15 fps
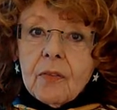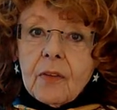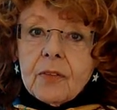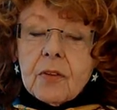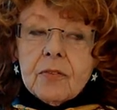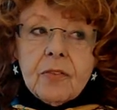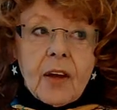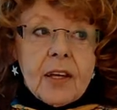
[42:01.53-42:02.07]

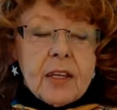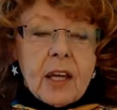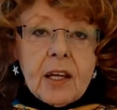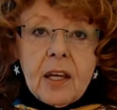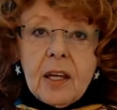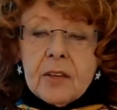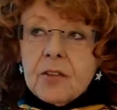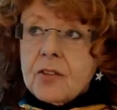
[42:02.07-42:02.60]
that the
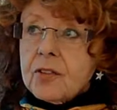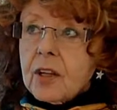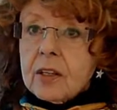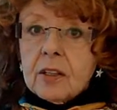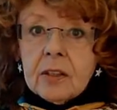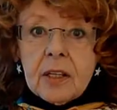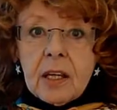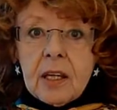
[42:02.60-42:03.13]
Viking had
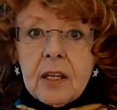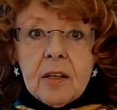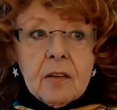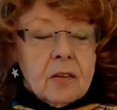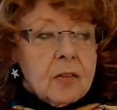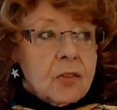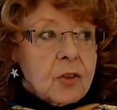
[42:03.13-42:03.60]
suddenly,